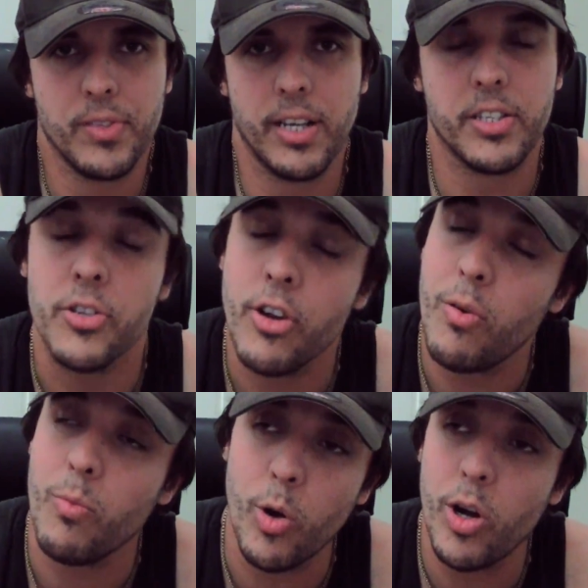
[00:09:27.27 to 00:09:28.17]
It's
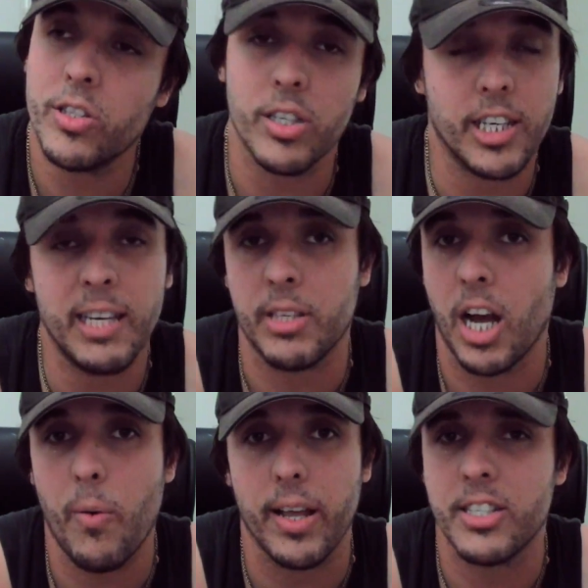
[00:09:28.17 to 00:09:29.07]
not worth to keep
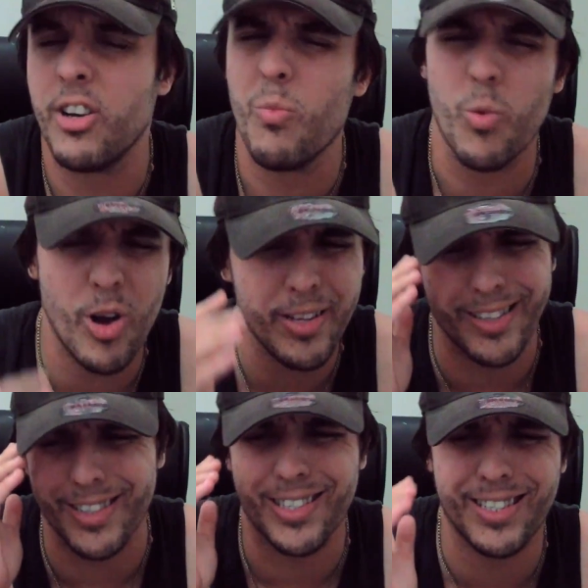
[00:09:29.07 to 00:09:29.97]
going. It's not worth to
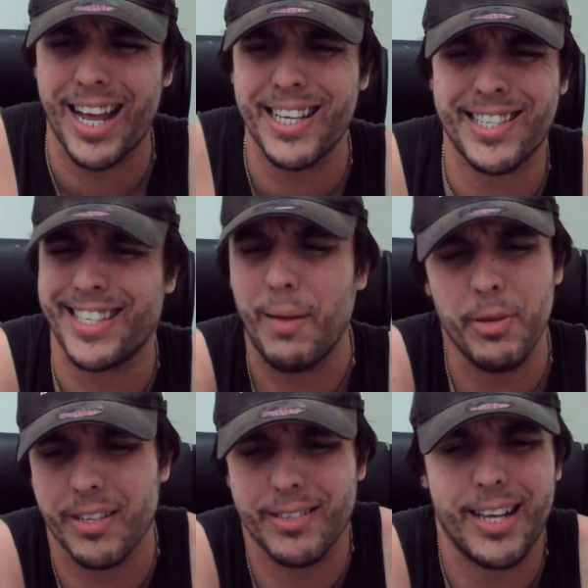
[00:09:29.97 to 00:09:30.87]
just stay
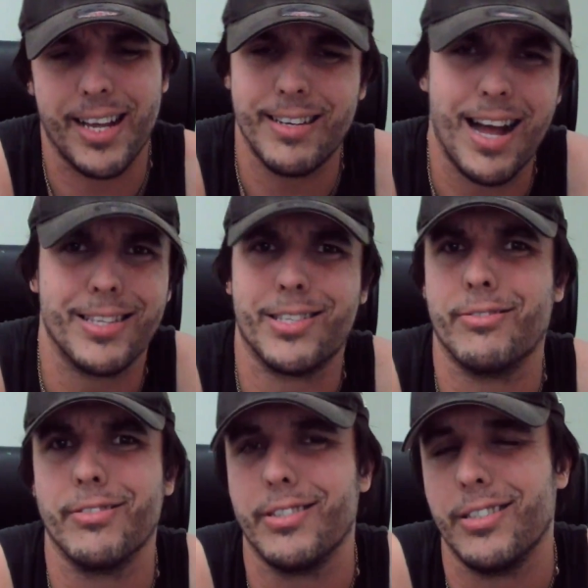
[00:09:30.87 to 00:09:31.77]
stubborn and say, nah,
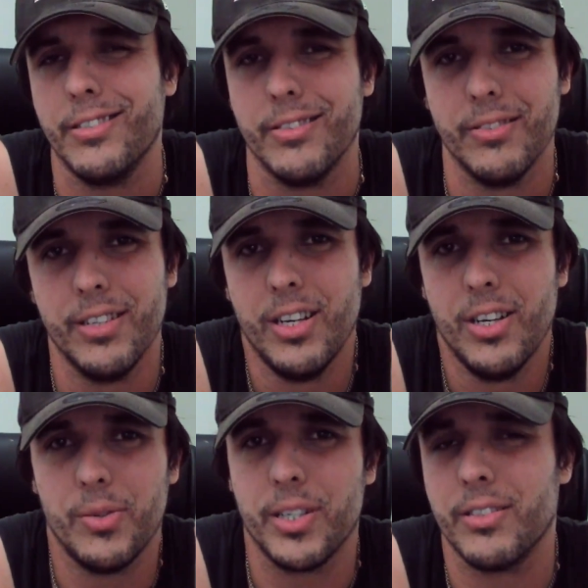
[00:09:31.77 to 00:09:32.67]
screw you.
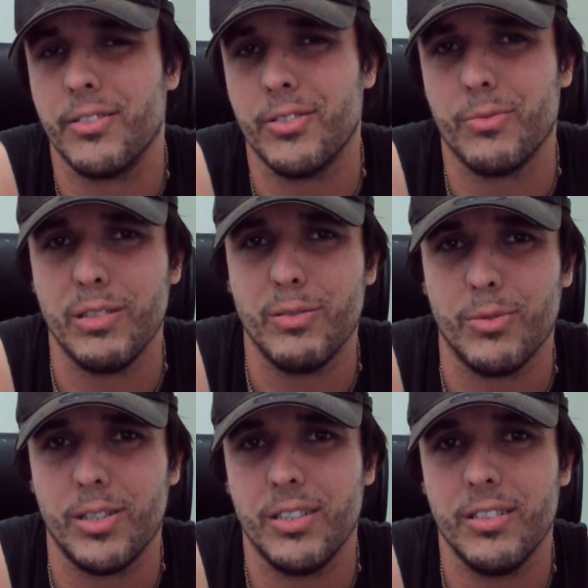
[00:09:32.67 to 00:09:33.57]
We're going to do what we
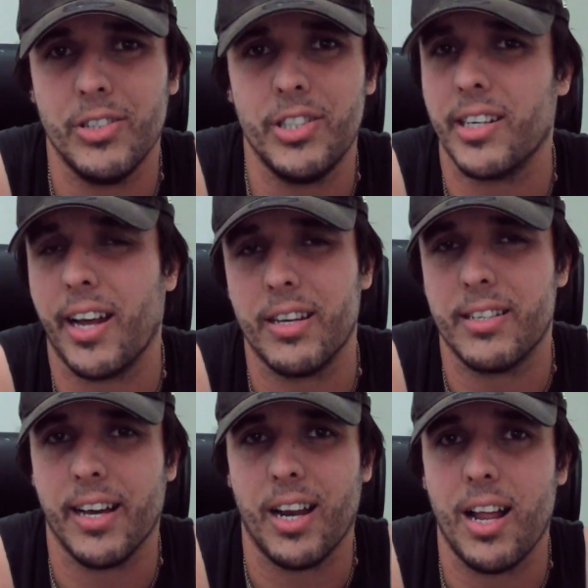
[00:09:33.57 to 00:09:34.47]
want. You don't get to
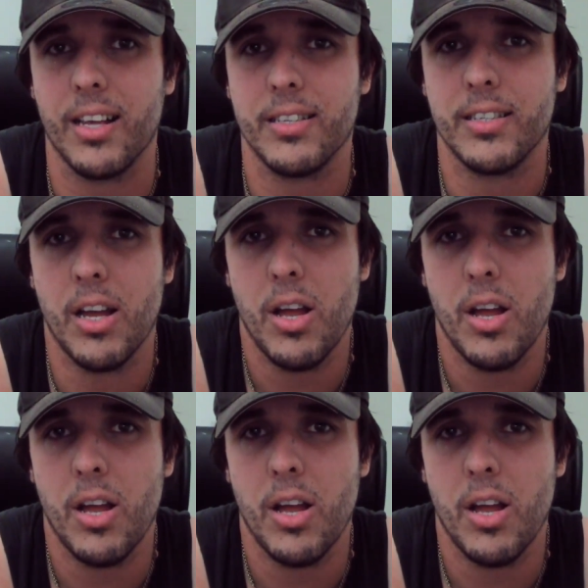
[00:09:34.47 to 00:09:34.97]
tell us.